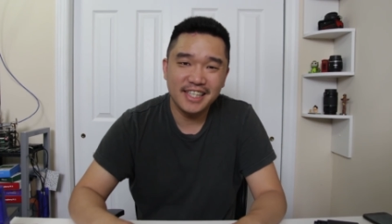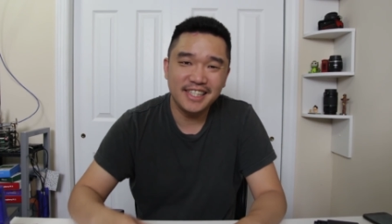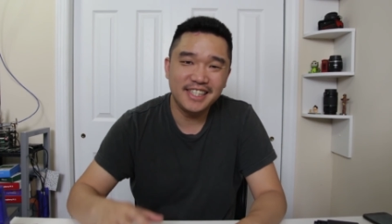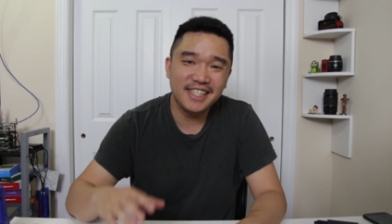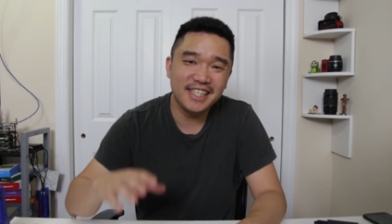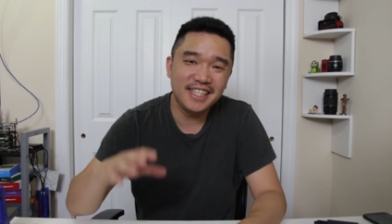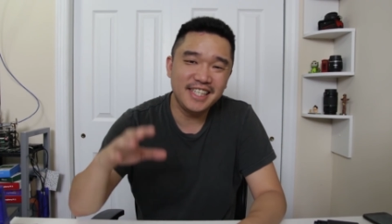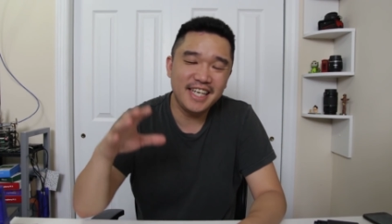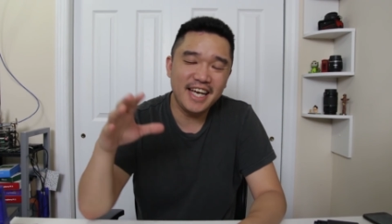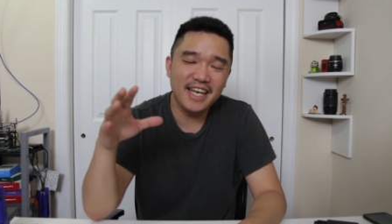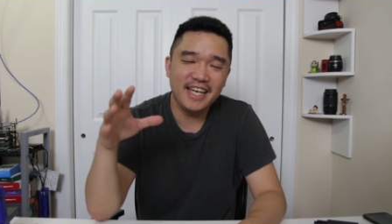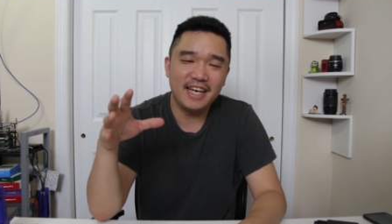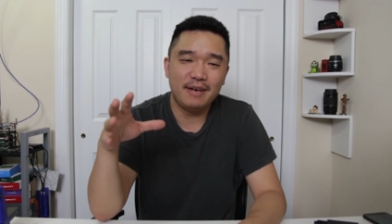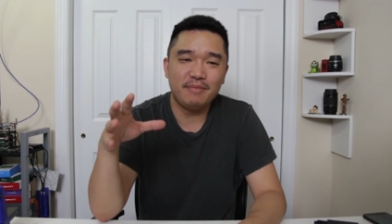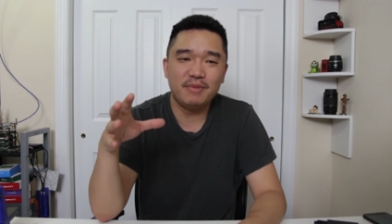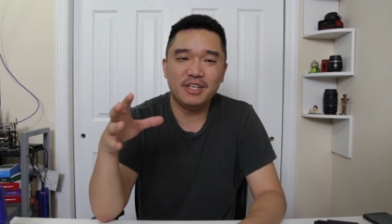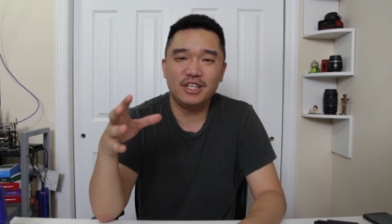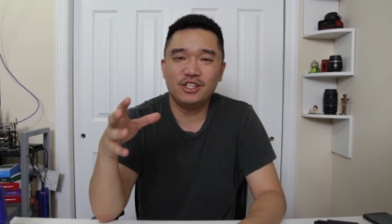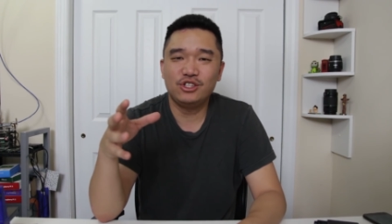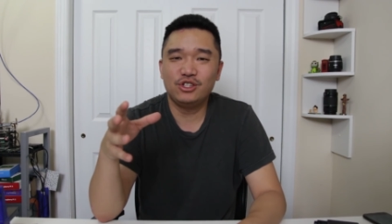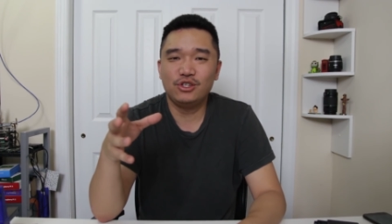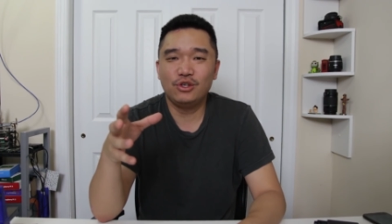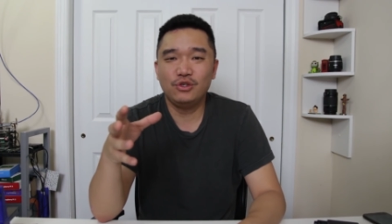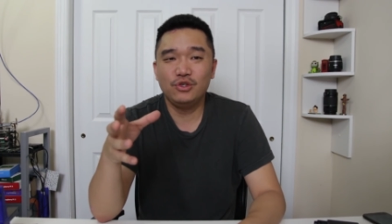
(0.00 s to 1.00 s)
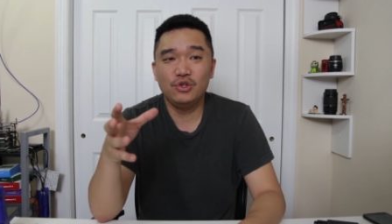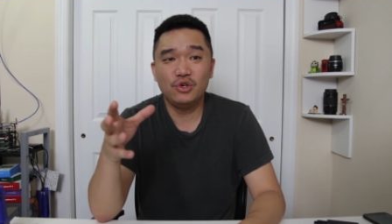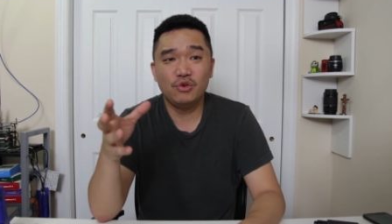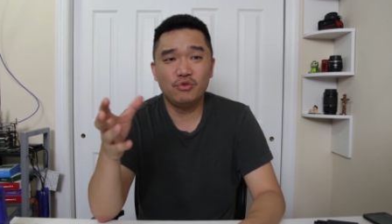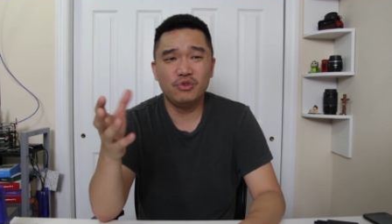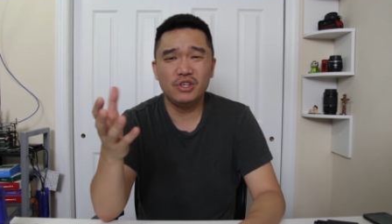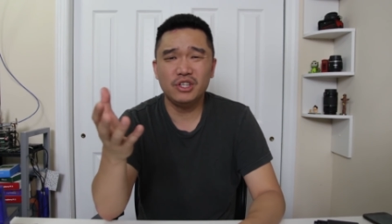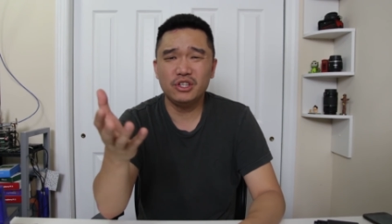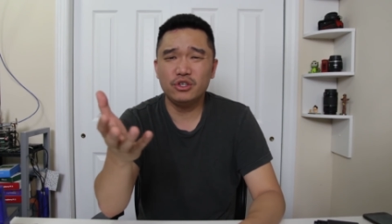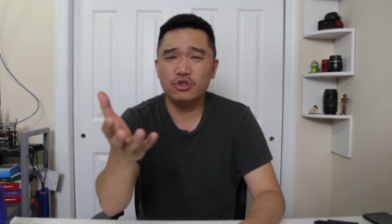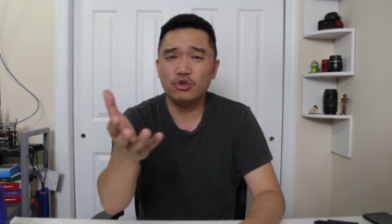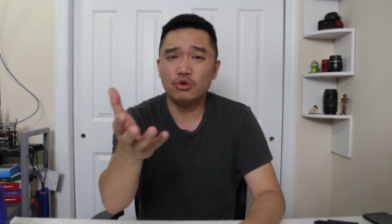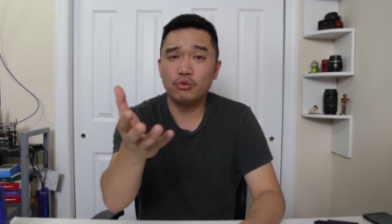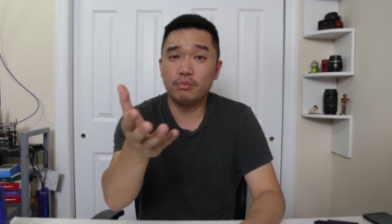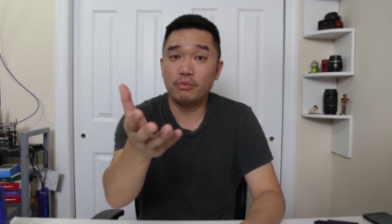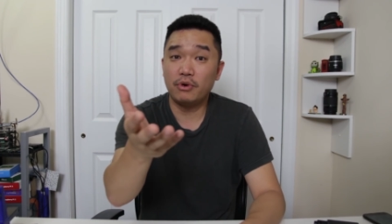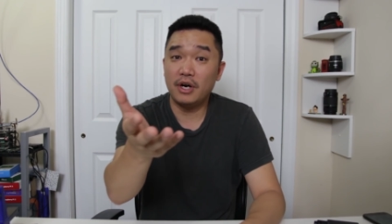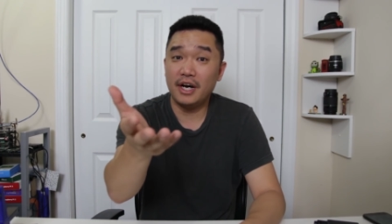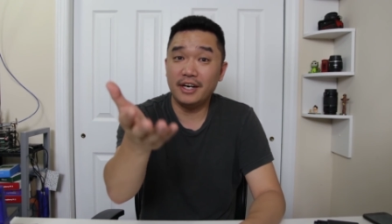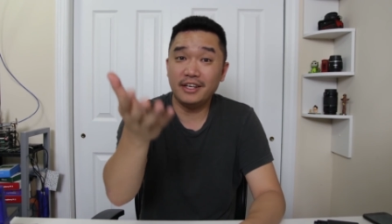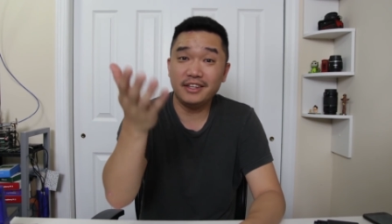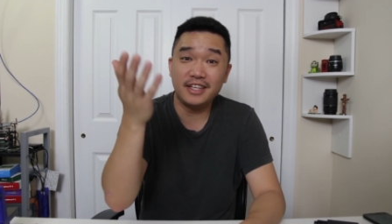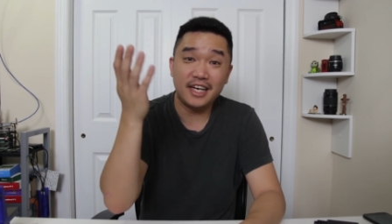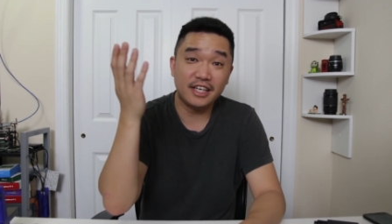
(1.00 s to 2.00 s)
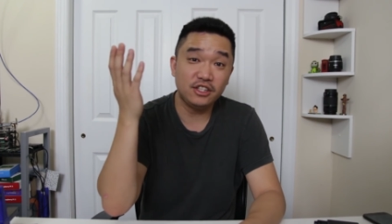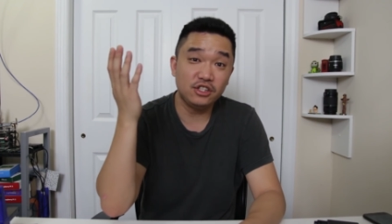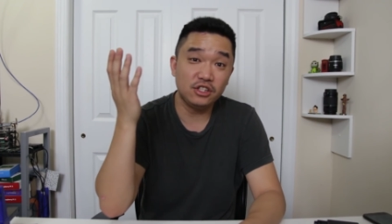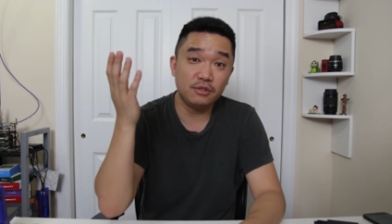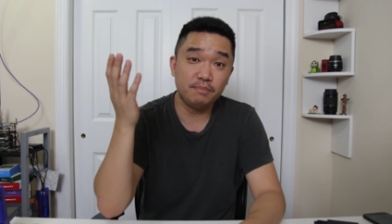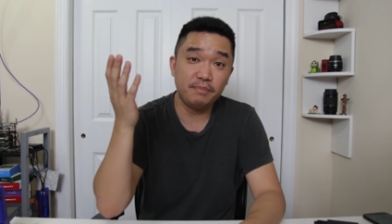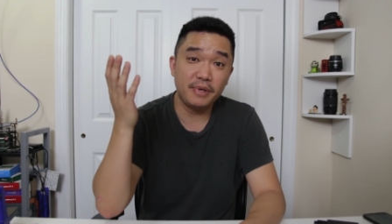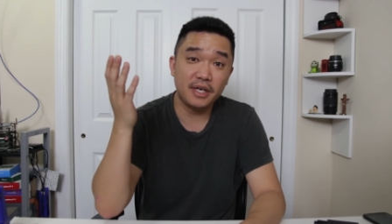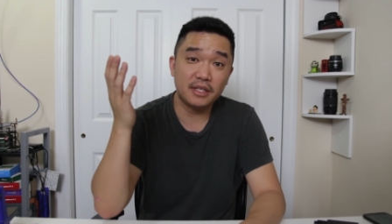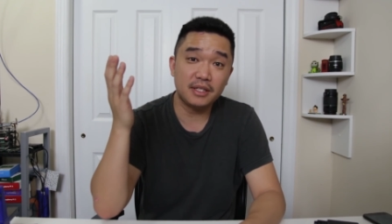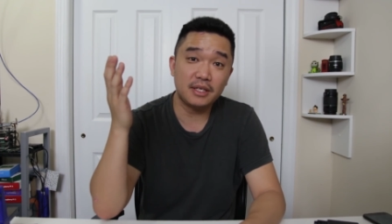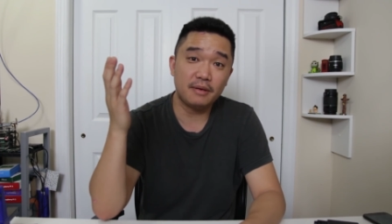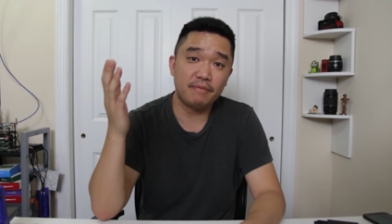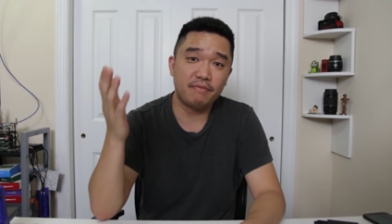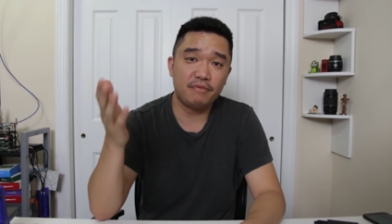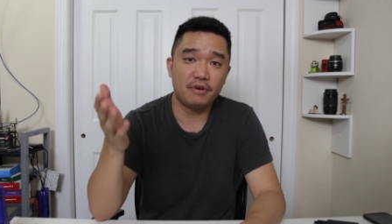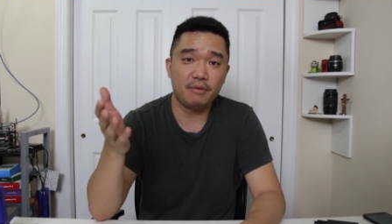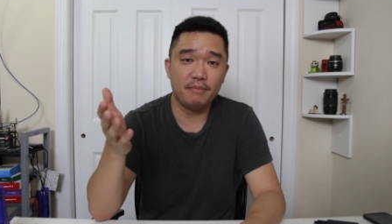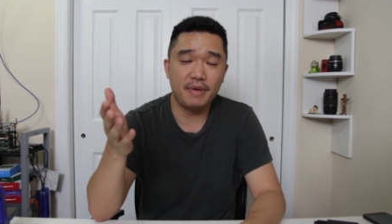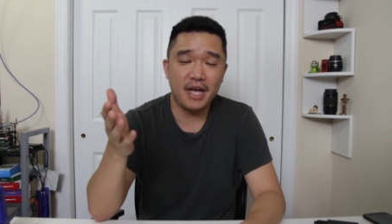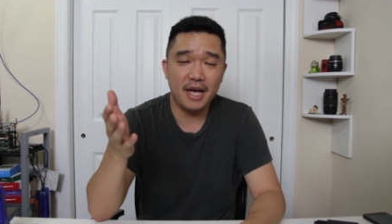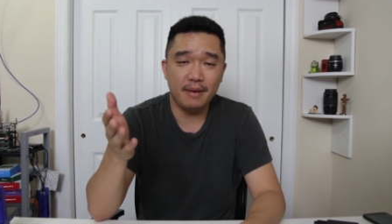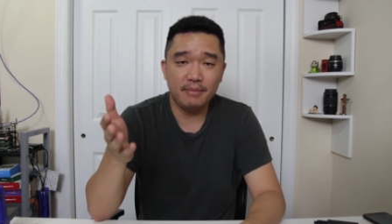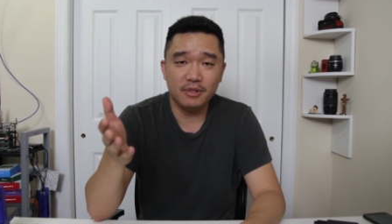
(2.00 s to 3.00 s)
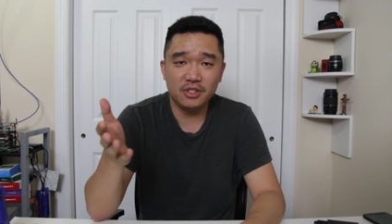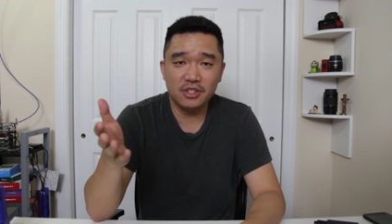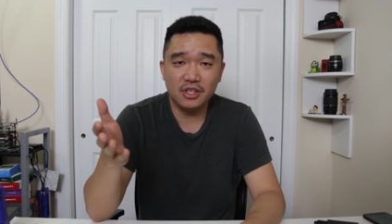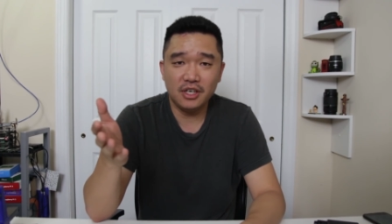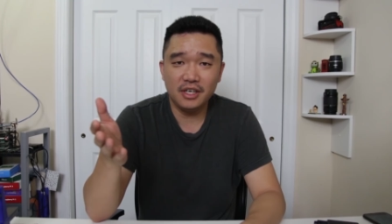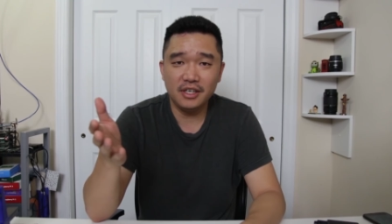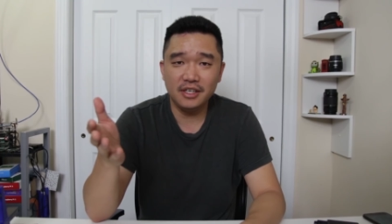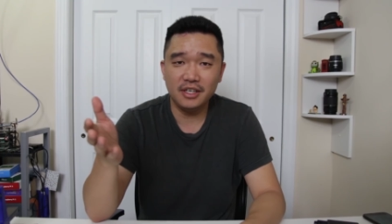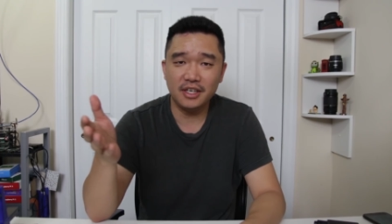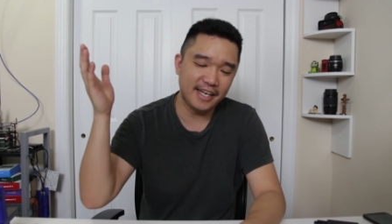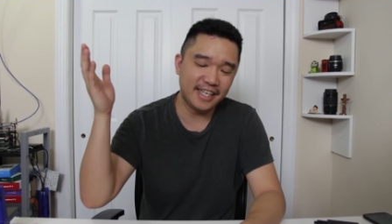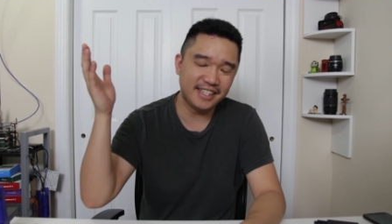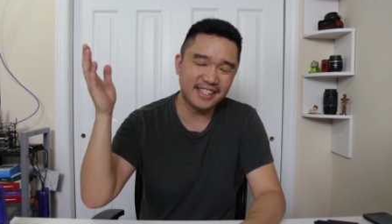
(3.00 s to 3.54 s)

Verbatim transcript: and today I'm going to show you a really cool product I just picked up from Amazon.